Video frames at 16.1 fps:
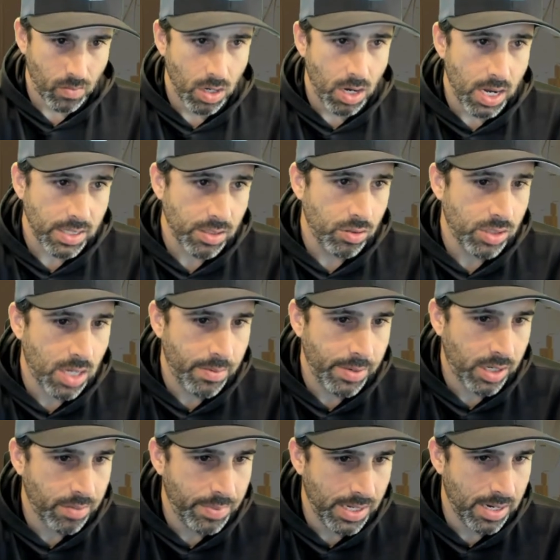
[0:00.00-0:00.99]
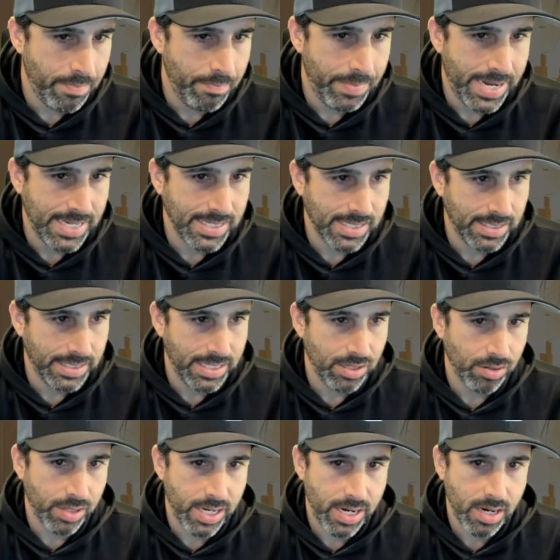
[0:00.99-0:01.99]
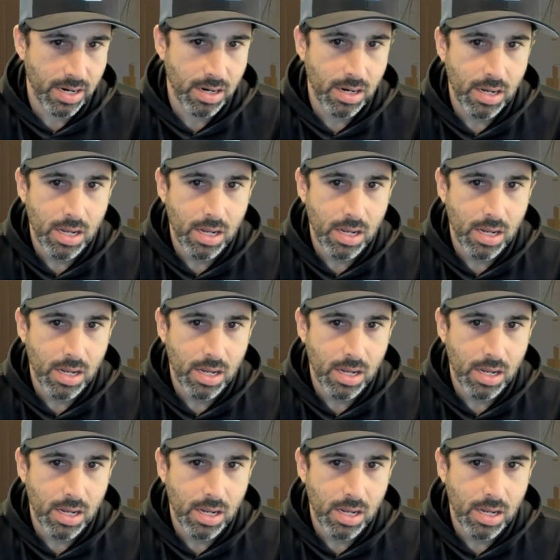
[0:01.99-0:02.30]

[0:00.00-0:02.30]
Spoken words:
So Sabe could be an amazing leader there.